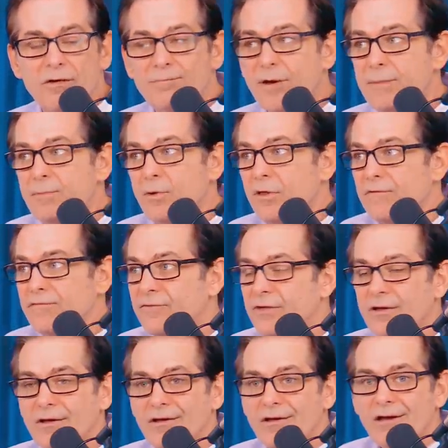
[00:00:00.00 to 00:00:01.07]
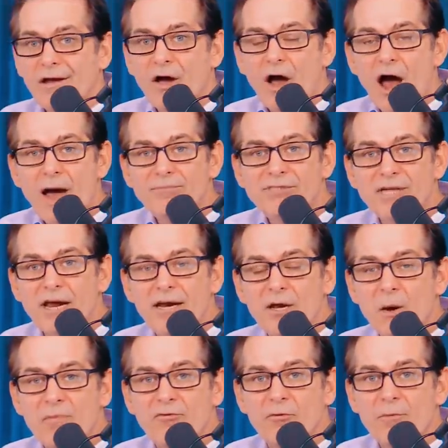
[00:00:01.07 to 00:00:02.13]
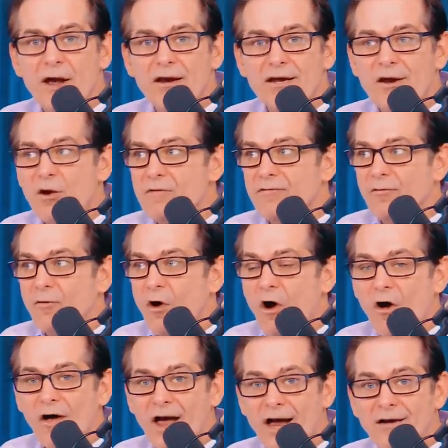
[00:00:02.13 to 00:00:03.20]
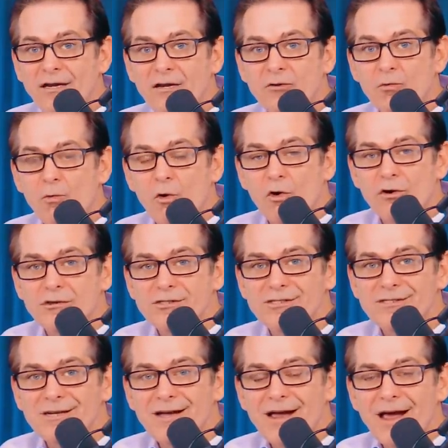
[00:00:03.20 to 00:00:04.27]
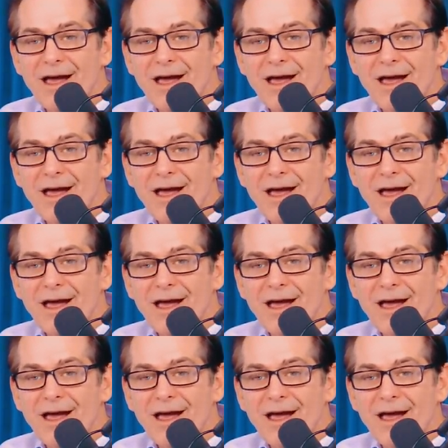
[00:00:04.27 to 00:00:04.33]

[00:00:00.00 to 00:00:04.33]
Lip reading: And I'm standing up for Medicare for all, ending the wars,